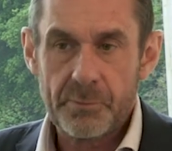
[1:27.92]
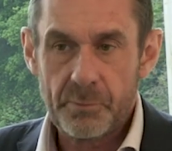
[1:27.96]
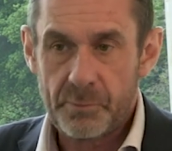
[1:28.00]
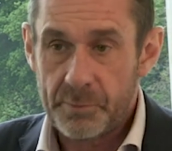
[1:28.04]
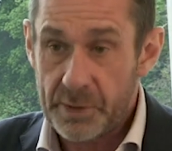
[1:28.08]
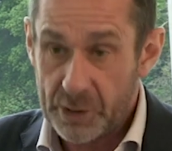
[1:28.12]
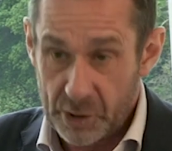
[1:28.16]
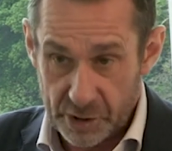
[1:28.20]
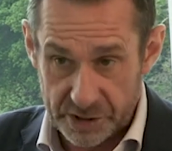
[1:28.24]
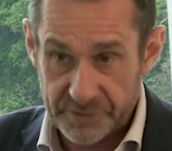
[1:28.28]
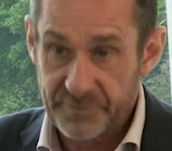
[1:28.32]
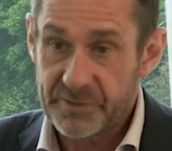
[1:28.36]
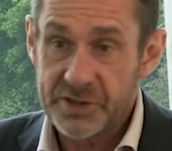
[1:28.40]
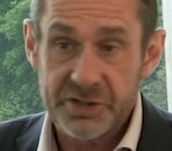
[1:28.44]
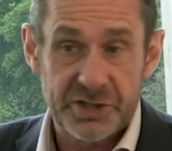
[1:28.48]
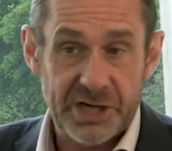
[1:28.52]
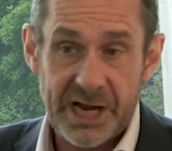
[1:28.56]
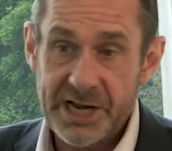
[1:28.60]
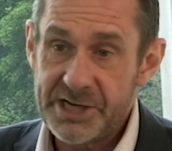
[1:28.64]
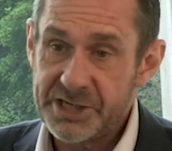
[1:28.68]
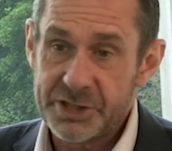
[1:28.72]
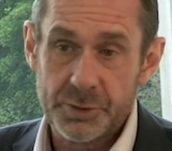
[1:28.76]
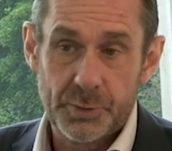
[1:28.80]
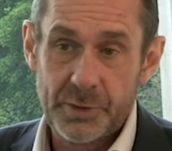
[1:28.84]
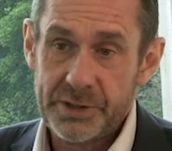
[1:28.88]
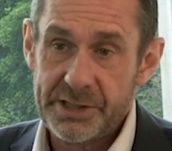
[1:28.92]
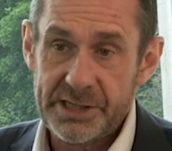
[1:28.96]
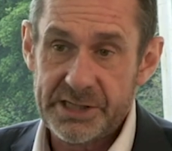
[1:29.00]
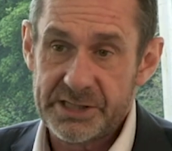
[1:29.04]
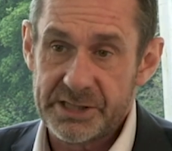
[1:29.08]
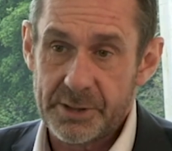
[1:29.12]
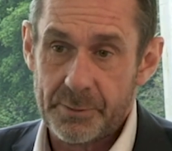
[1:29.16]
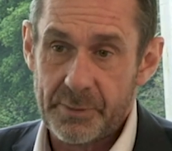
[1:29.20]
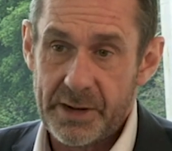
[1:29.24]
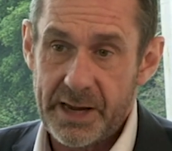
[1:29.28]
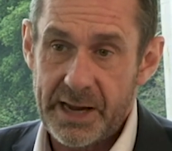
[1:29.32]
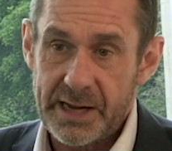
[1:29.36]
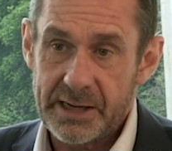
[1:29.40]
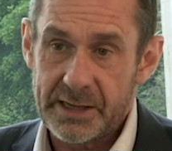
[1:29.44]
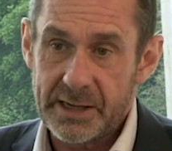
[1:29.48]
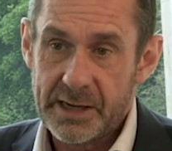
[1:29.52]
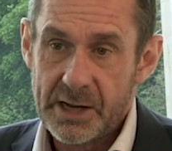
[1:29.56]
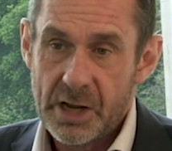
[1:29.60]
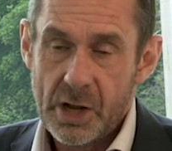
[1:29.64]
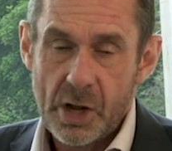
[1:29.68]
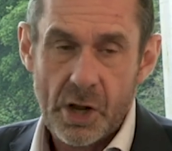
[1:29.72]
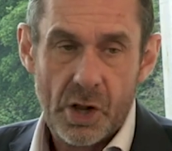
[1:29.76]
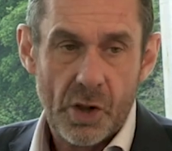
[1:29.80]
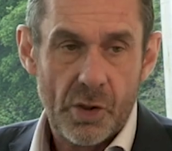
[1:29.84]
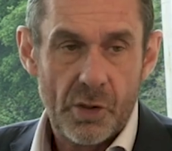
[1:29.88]
because of the changes we need to make.
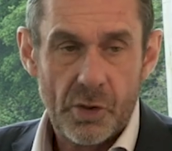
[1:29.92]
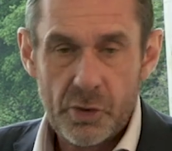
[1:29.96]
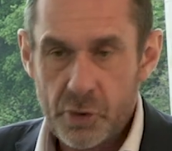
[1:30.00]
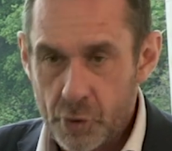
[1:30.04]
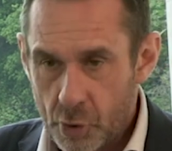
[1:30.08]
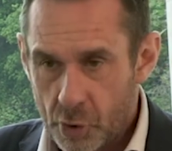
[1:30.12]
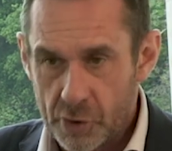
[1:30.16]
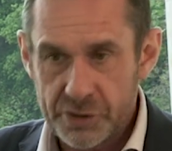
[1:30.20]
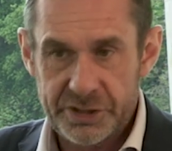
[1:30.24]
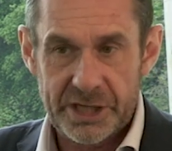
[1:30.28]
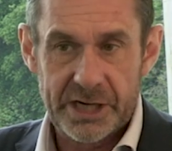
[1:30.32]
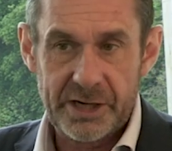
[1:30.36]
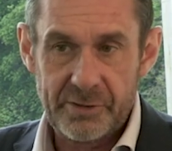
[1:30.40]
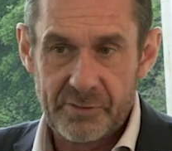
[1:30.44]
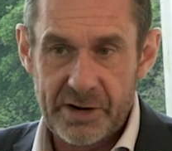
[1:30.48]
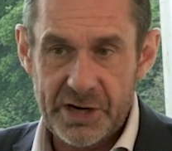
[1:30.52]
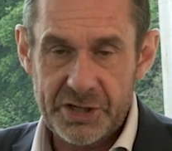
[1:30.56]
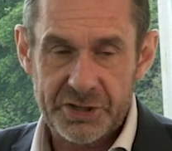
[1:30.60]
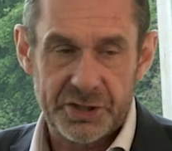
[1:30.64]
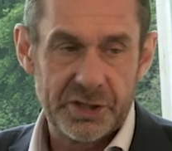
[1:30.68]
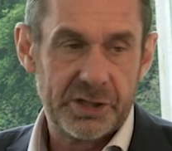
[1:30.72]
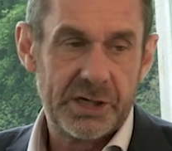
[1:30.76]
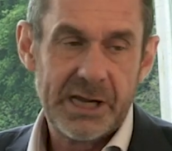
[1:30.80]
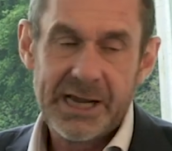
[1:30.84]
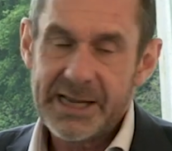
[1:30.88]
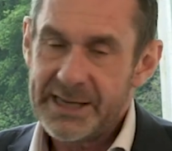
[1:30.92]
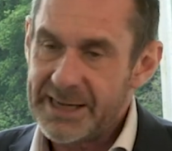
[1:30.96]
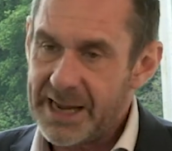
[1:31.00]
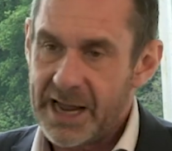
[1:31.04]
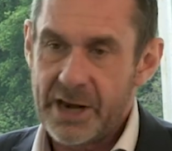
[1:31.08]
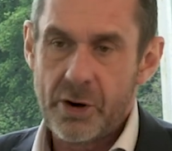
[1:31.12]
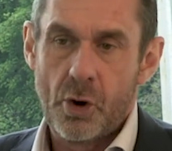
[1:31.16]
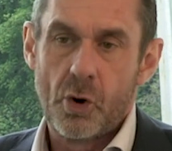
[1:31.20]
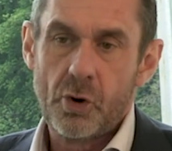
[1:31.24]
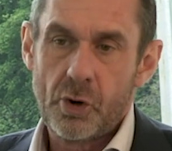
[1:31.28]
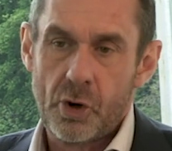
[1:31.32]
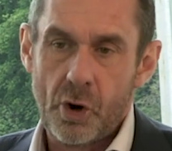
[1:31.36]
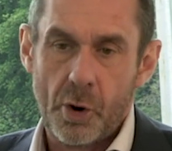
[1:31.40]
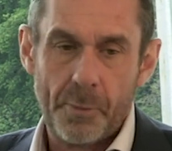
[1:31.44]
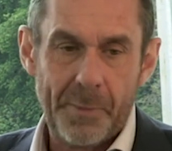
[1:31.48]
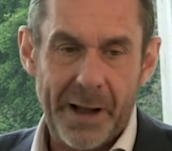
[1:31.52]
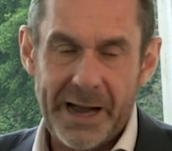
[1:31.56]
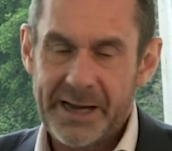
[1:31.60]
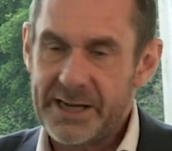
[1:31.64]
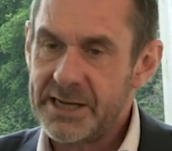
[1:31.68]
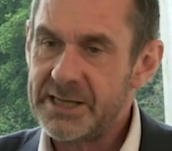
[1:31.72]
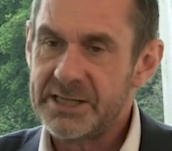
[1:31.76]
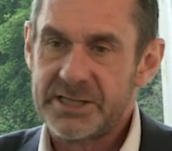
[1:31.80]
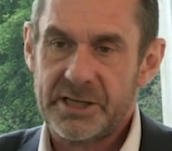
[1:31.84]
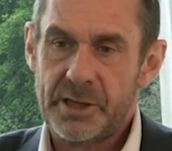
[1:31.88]
Your generation cannot go
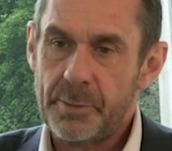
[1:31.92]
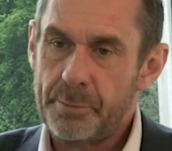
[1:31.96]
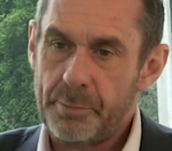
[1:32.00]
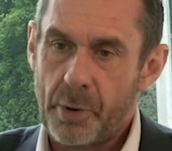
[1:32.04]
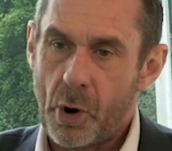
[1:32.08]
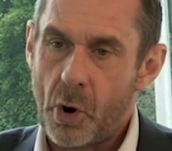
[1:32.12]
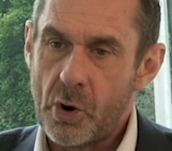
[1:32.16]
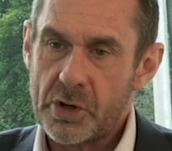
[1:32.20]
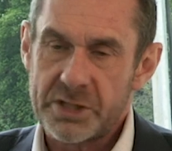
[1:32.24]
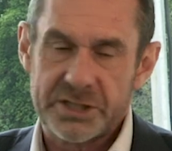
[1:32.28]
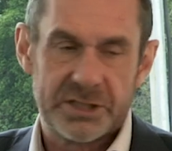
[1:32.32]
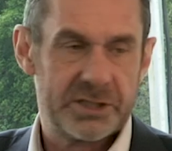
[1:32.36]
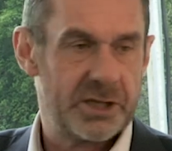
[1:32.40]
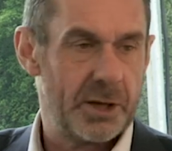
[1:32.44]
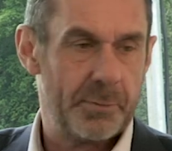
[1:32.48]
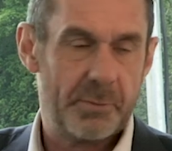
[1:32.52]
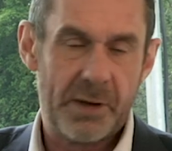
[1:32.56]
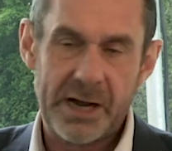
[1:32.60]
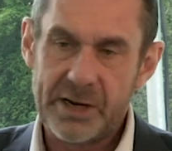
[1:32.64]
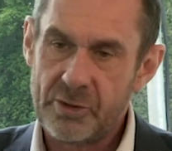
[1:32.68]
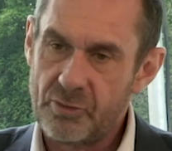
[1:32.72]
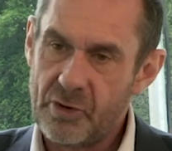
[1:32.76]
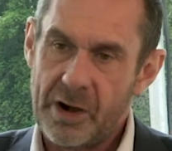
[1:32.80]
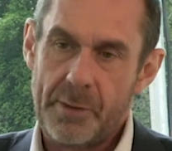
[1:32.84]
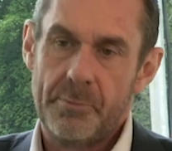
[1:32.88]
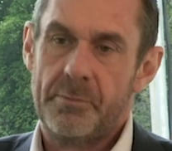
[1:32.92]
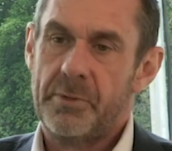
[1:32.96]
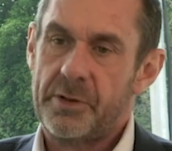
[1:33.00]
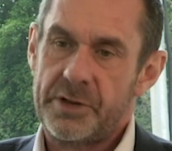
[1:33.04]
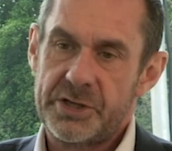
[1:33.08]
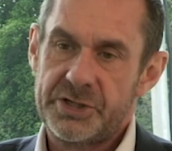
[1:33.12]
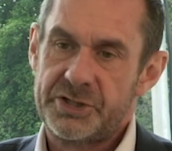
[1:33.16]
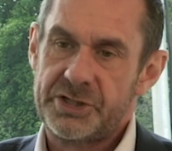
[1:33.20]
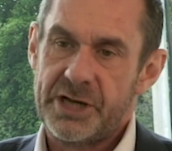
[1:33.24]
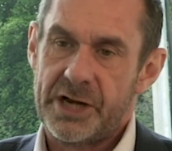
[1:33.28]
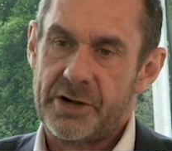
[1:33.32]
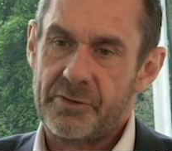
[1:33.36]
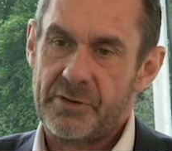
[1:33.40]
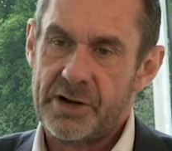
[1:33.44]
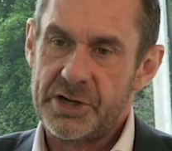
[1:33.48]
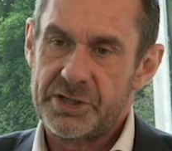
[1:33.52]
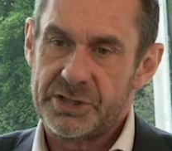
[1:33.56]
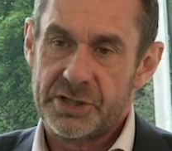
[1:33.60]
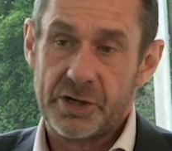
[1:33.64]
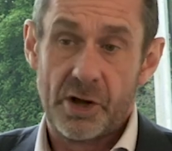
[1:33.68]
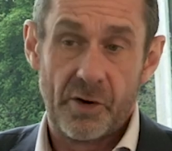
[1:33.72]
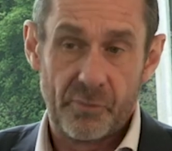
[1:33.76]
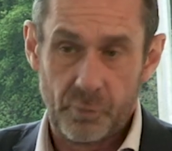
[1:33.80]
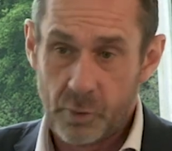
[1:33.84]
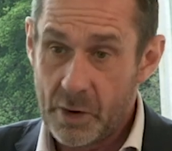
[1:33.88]
back into the box that my grandmother's
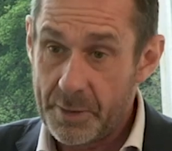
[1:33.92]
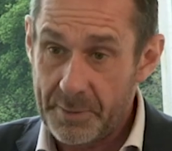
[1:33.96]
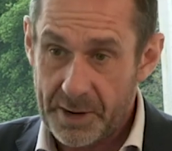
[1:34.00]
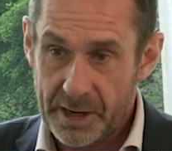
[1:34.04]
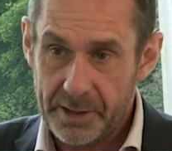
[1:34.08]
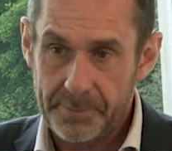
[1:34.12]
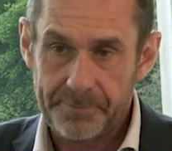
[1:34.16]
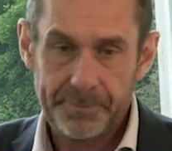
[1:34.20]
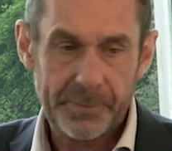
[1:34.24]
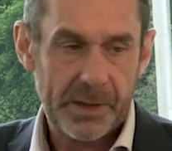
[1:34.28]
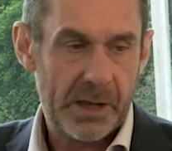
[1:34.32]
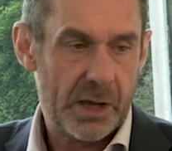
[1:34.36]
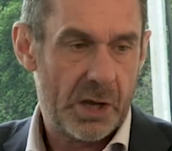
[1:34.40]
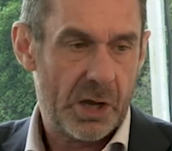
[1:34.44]
generation of women